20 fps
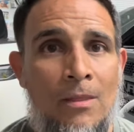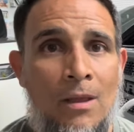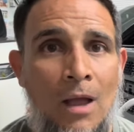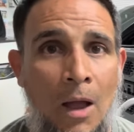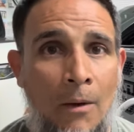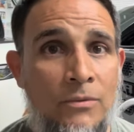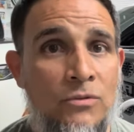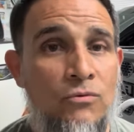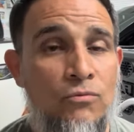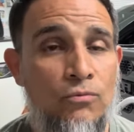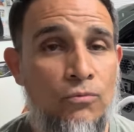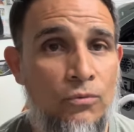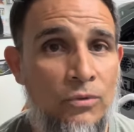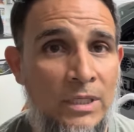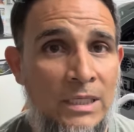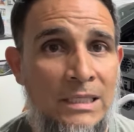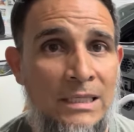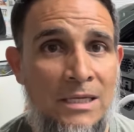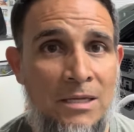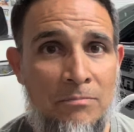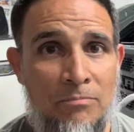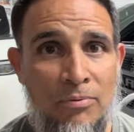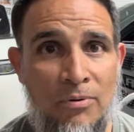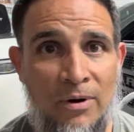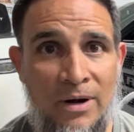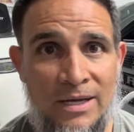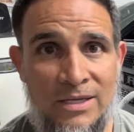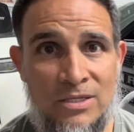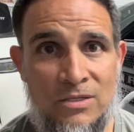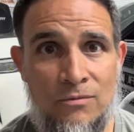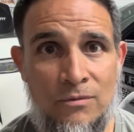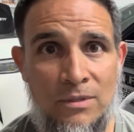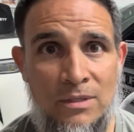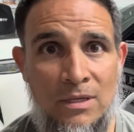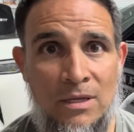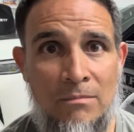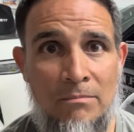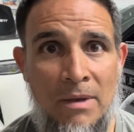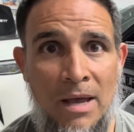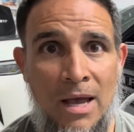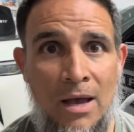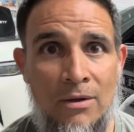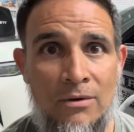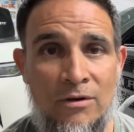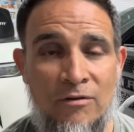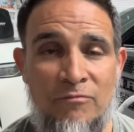I was really impressed with the amount